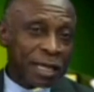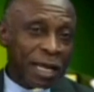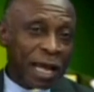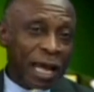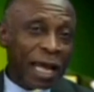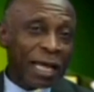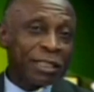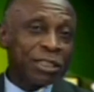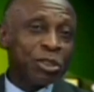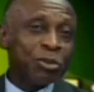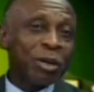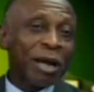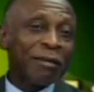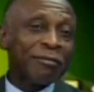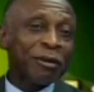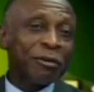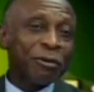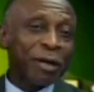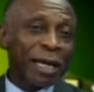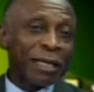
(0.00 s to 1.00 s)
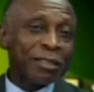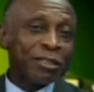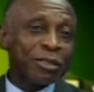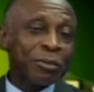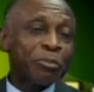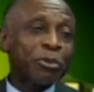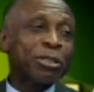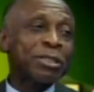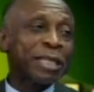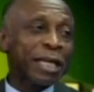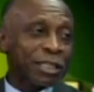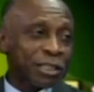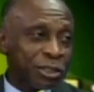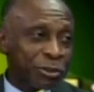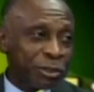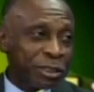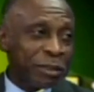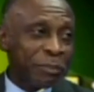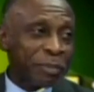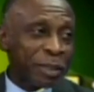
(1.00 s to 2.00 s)
and you have a right to protect
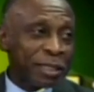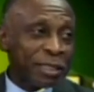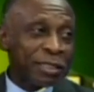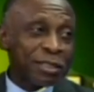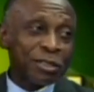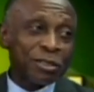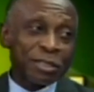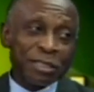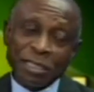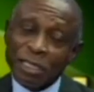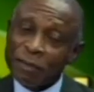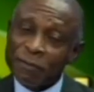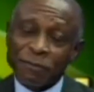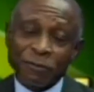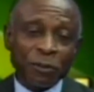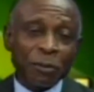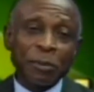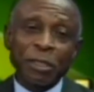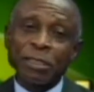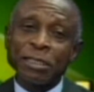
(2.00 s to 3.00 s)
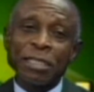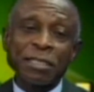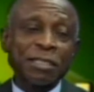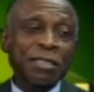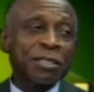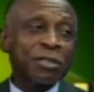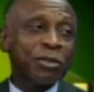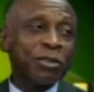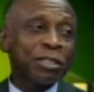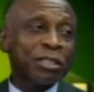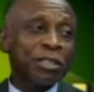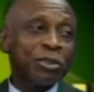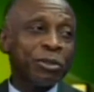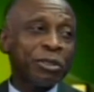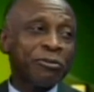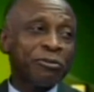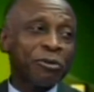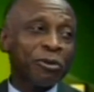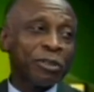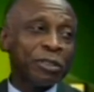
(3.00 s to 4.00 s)
your independence yourself. Nobody else is going to do
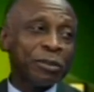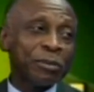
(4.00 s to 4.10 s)
it for you.